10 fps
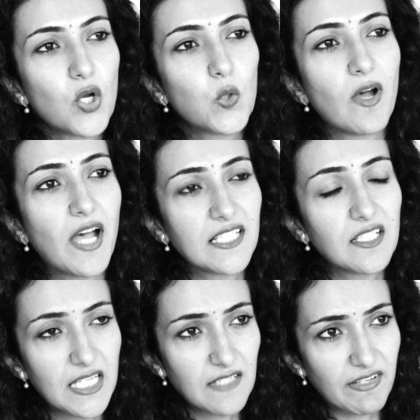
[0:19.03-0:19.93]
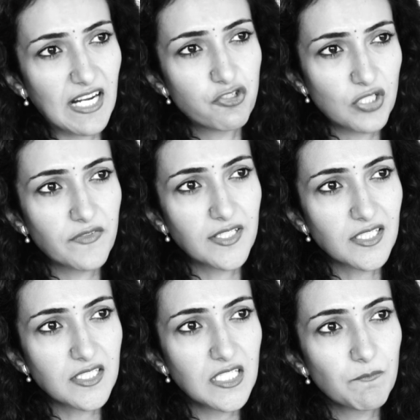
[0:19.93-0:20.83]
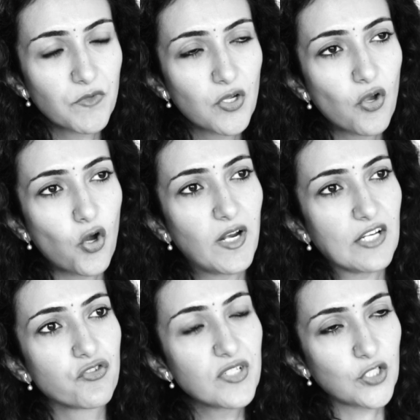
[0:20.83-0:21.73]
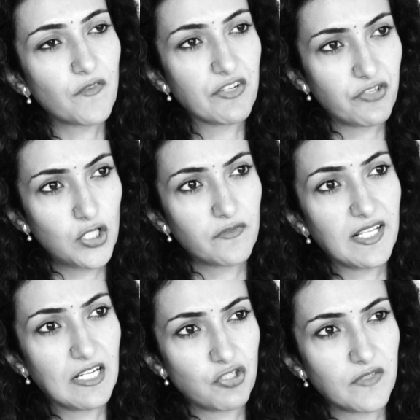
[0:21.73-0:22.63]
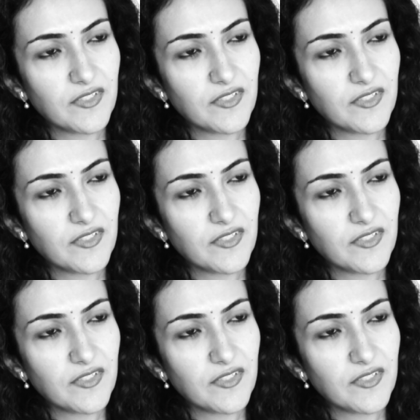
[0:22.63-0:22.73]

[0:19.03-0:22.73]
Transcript: who are either in financial difficulty or at risk of entering into financial